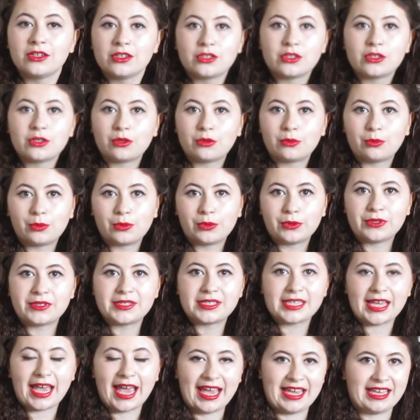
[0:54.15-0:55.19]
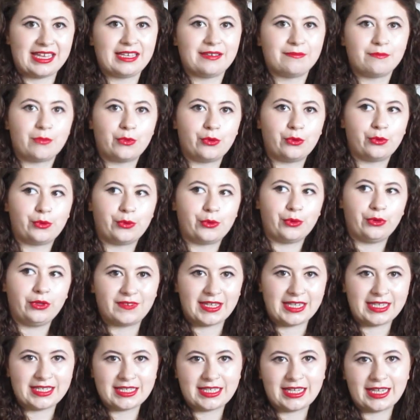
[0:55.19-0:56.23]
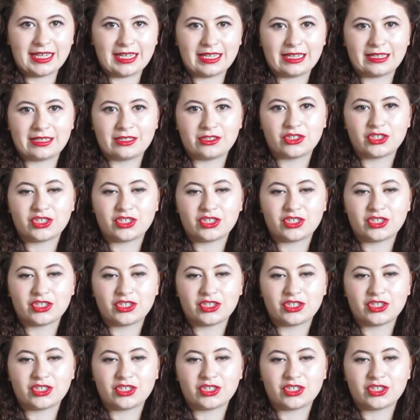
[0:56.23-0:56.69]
towards a more vintage,